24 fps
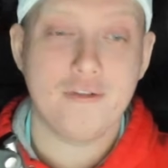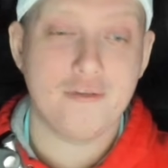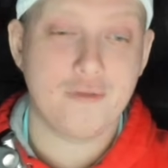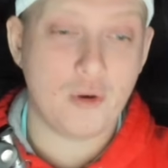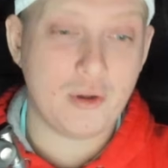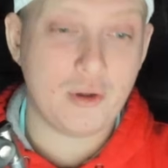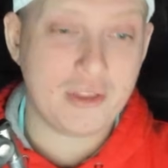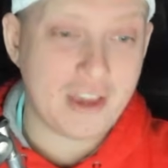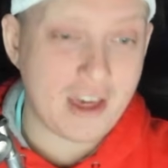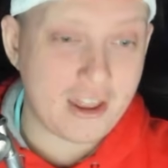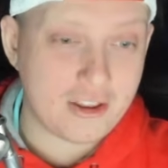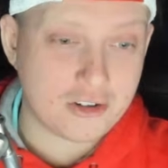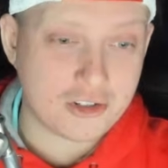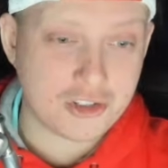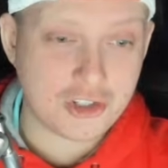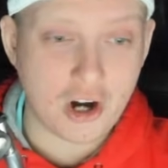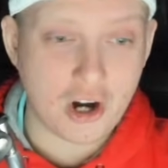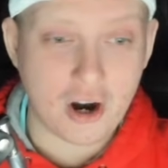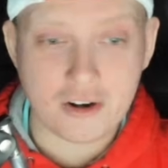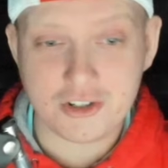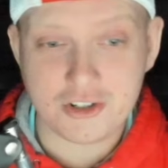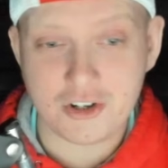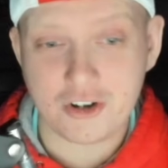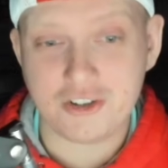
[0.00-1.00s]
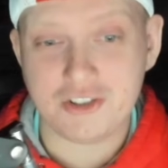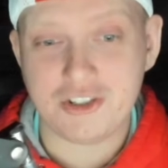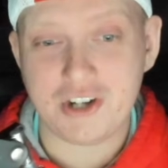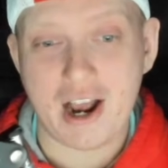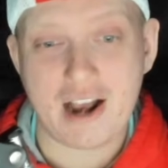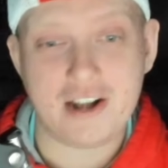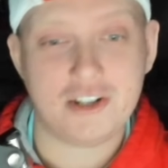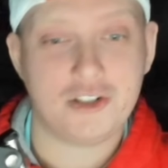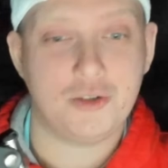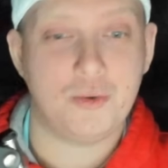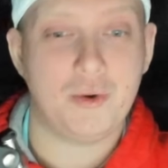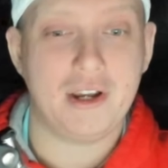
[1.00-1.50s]
For the other Charger,
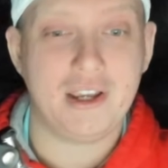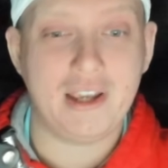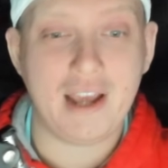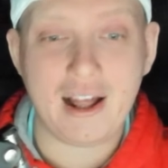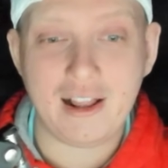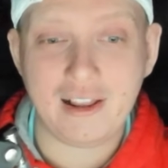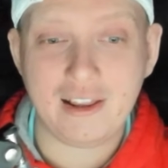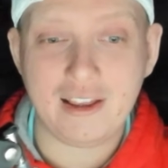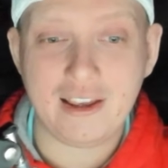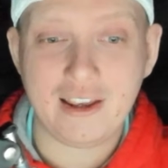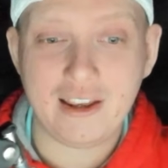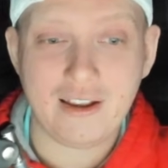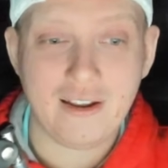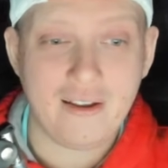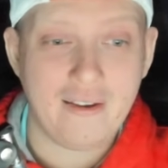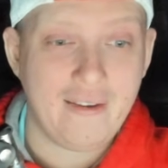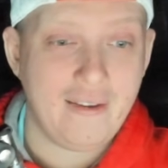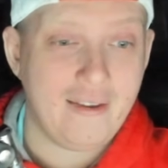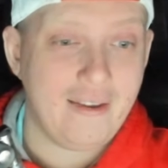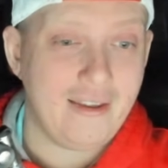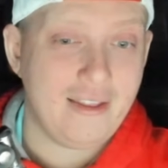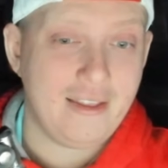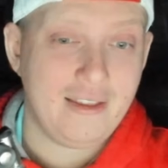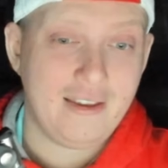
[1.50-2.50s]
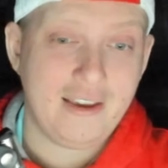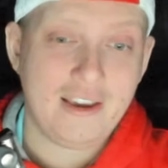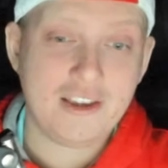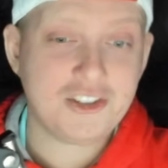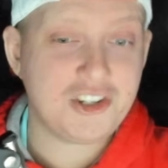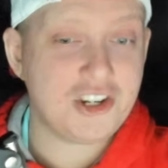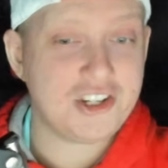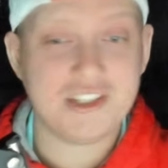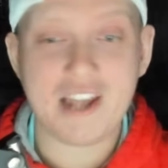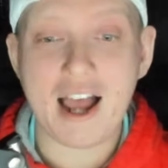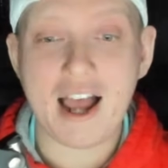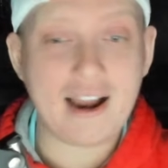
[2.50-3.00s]
Joshua Kelly, he's
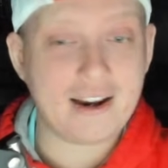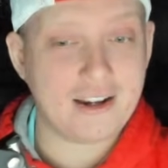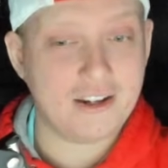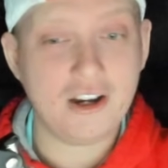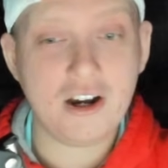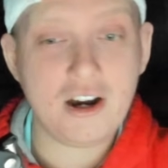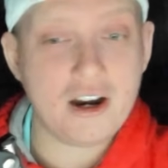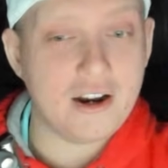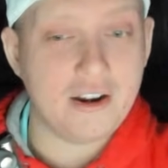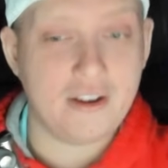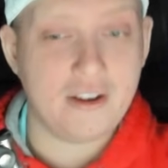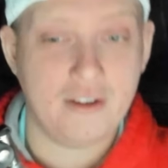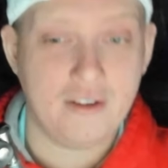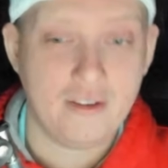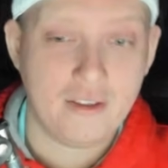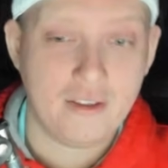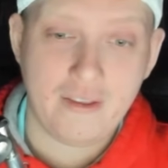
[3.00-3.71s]
just not good.